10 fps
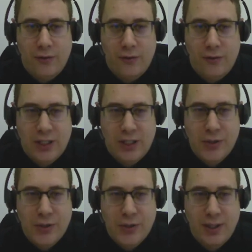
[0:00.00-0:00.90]
EuroHPC
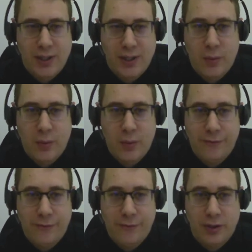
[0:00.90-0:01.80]
cluster here
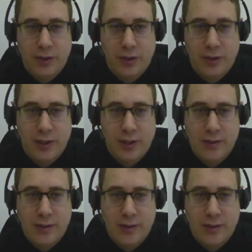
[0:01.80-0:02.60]
with modern